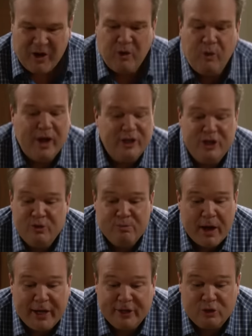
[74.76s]
well, you
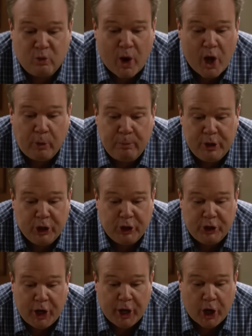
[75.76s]
may as well be a
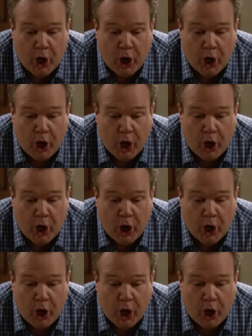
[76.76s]
dead